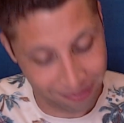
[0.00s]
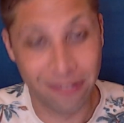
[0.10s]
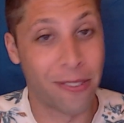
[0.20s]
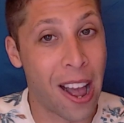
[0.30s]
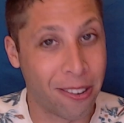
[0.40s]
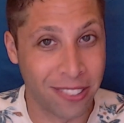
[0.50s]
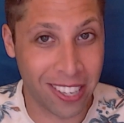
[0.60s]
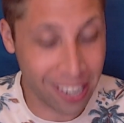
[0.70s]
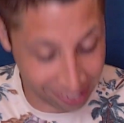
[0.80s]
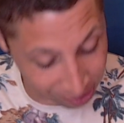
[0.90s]
wow,
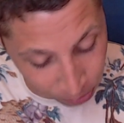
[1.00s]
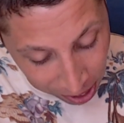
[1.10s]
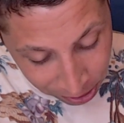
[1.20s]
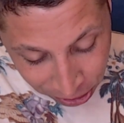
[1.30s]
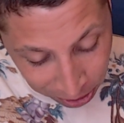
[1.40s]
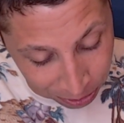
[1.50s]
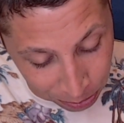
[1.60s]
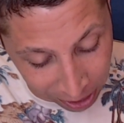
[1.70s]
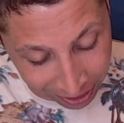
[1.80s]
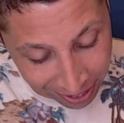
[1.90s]
see, this is why you show the
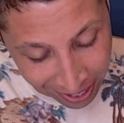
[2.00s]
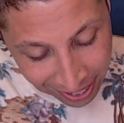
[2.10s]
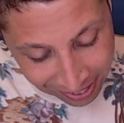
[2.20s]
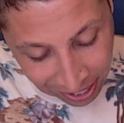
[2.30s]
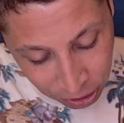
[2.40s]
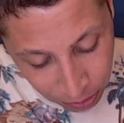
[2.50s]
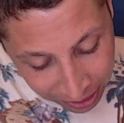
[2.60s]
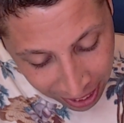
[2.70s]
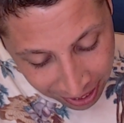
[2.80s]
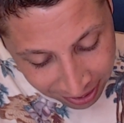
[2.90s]
work, is I just
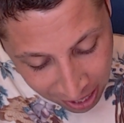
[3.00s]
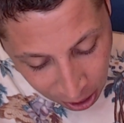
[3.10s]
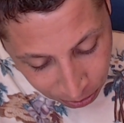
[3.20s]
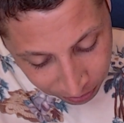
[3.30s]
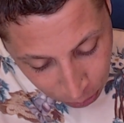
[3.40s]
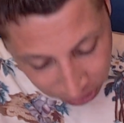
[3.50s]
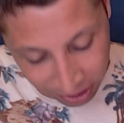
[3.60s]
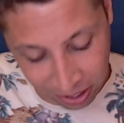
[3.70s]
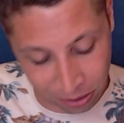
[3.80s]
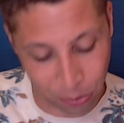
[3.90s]
realized, no, of course this
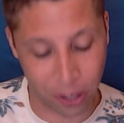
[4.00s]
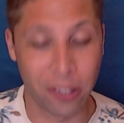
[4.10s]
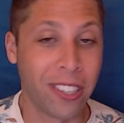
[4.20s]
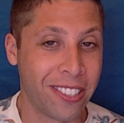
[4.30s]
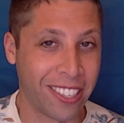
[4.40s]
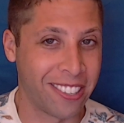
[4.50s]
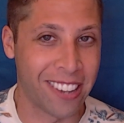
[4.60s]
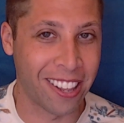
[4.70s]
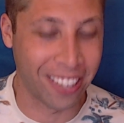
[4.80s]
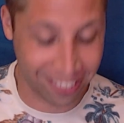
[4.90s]
doesn't work. thirty-six is
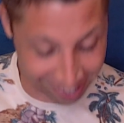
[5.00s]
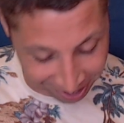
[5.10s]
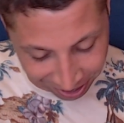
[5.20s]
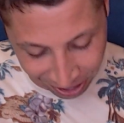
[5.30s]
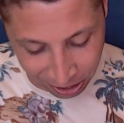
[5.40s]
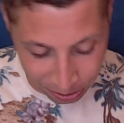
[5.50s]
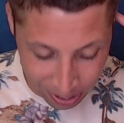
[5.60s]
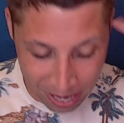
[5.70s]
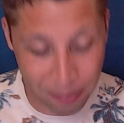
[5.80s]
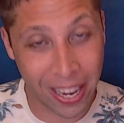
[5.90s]
not less than thirty-two. In
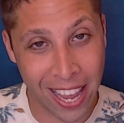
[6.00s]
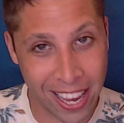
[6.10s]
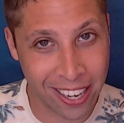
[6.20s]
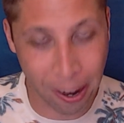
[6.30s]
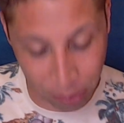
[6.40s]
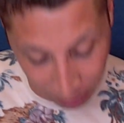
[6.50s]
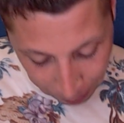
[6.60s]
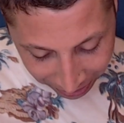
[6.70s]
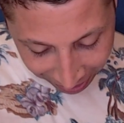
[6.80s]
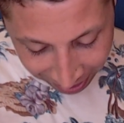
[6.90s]
my head, I was
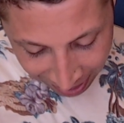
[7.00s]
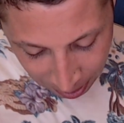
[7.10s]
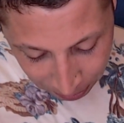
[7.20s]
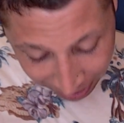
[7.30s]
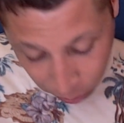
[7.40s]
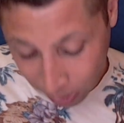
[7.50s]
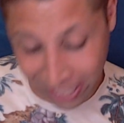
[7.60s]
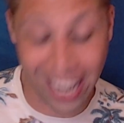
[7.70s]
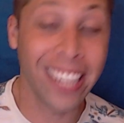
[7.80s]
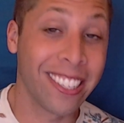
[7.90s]
flipping it, but
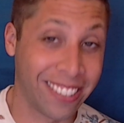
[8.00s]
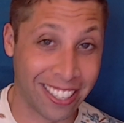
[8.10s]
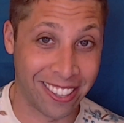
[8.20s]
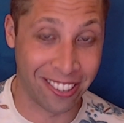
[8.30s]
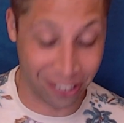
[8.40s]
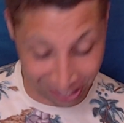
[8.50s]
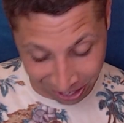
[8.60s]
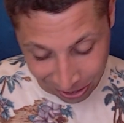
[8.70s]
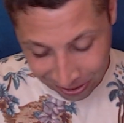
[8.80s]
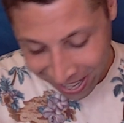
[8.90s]
twenty-eight is less than
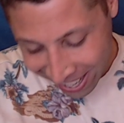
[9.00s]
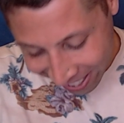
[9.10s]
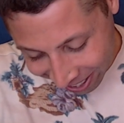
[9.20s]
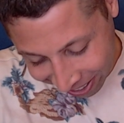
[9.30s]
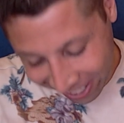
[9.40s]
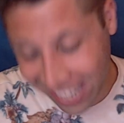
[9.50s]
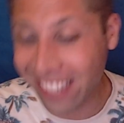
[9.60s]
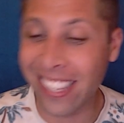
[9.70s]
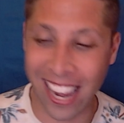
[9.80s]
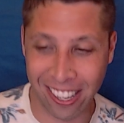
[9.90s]
thirty-two, so C is
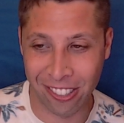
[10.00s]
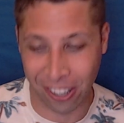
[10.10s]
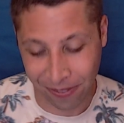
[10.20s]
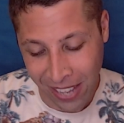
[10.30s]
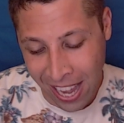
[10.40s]
the answer.